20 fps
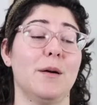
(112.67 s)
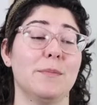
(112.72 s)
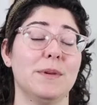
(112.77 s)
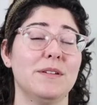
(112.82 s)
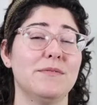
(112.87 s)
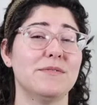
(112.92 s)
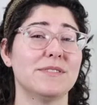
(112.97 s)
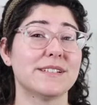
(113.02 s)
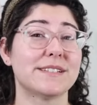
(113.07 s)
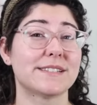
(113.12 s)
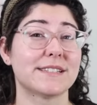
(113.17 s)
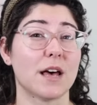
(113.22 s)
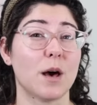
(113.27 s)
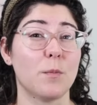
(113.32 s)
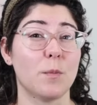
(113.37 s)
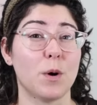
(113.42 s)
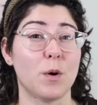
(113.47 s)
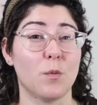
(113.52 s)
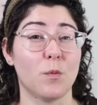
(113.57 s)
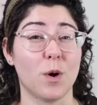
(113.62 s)
Even
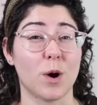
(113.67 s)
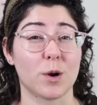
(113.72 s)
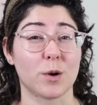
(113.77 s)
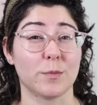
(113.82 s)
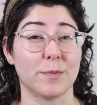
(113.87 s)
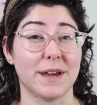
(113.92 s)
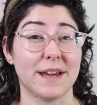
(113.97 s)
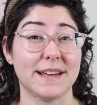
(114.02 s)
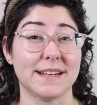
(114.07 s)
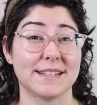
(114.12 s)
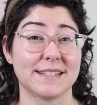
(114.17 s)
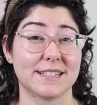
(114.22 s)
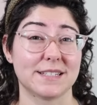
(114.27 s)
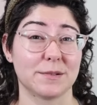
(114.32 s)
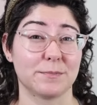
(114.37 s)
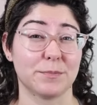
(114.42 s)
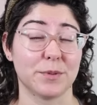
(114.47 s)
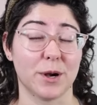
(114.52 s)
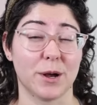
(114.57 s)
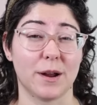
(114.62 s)
some water-based
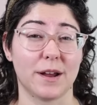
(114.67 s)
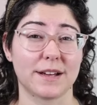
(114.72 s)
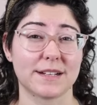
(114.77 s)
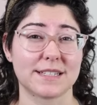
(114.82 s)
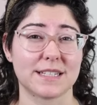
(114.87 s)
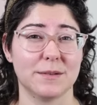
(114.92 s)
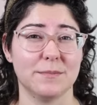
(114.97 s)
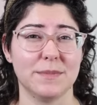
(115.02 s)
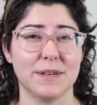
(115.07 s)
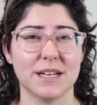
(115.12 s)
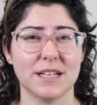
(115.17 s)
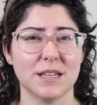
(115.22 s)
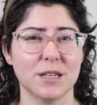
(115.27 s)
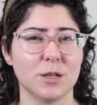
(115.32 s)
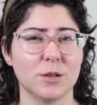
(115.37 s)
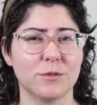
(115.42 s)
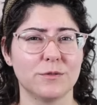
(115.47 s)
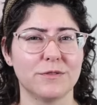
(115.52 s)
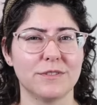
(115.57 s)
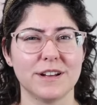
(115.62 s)
products can be a
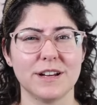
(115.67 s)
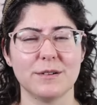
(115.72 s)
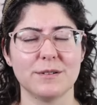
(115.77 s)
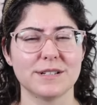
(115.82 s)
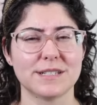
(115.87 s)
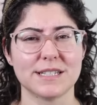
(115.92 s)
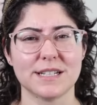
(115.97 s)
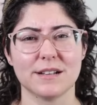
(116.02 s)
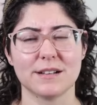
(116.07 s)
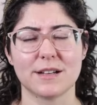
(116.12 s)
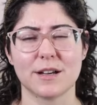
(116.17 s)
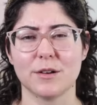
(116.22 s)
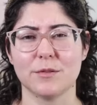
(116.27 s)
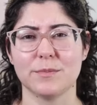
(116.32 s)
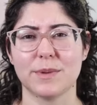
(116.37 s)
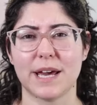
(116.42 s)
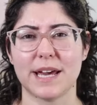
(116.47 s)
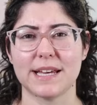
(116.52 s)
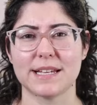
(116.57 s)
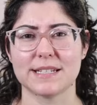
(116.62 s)
little funny with
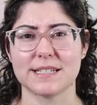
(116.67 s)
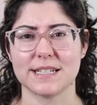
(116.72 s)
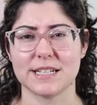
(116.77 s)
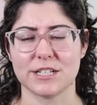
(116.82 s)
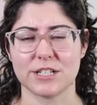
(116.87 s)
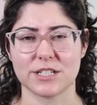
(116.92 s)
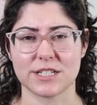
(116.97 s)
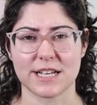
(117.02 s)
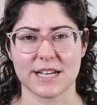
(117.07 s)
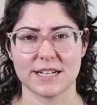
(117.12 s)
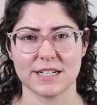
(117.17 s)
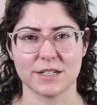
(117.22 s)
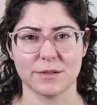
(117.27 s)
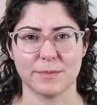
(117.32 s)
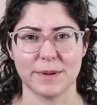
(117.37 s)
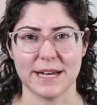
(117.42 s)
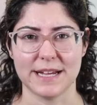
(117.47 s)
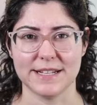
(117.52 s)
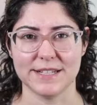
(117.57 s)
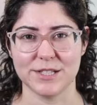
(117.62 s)
silicone-based. It just kind of
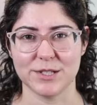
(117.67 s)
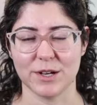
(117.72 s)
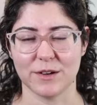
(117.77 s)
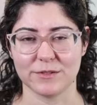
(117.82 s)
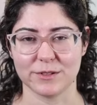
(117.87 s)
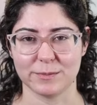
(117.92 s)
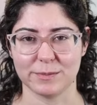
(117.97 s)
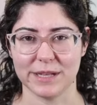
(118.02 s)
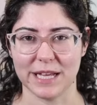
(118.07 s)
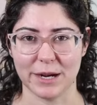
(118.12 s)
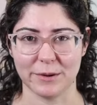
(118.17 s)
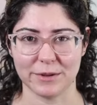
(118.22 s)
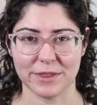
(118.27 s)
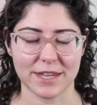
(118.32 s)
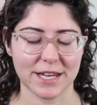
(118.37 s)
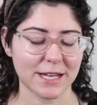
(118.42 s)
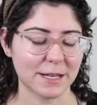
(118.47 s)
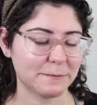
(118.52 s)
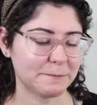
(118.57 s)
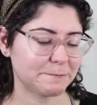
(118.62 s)
depends. You have to play with
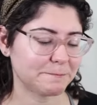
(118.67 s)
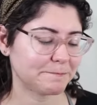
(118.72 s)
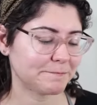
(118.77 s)
it.